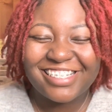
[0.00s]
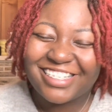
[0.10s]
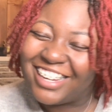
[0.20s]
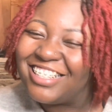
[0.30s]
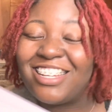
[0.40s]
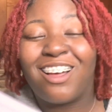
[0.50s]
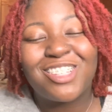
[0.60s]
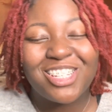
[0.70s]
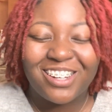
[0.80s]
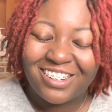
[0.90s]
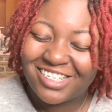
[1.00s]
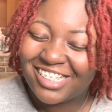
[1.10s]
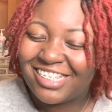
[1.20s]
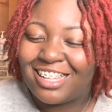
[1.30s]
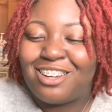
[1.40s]
I talk to her.
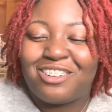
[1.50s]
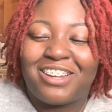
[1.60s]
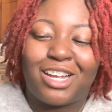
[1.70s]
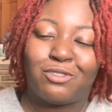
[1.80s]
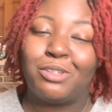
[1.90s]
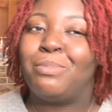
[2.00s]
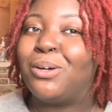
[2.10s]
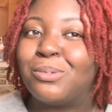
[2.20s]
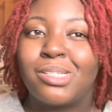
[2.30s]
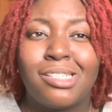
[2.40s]
She's under every post.